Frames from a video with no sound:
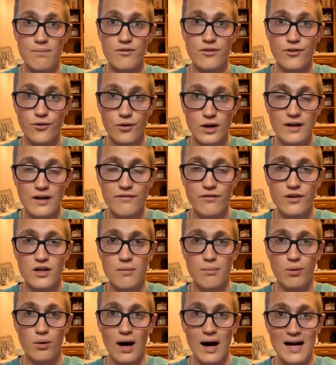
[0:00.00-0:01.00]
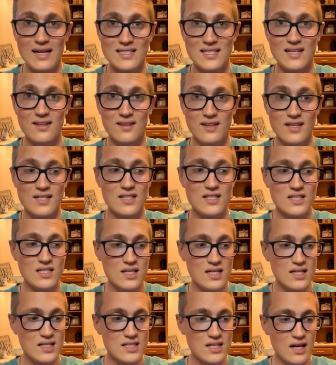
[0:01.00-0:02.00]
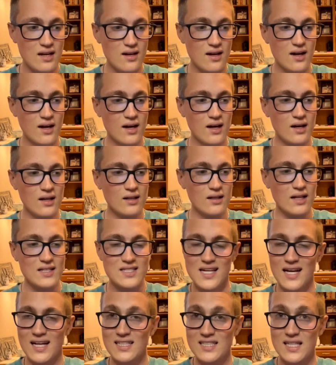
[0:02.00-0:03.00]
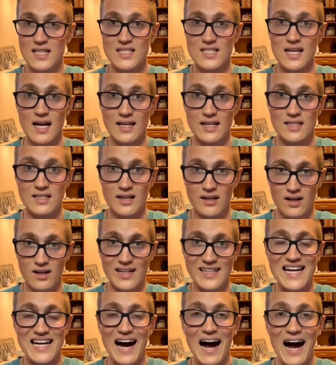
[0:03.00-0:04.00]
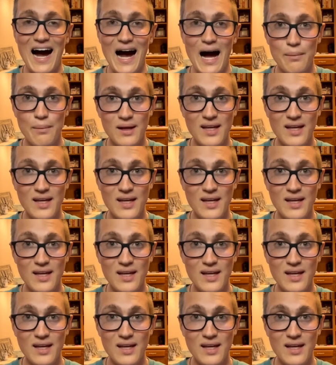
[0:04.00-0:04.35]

3 for Nebraska this season. Let's take it to the secondary. Tommy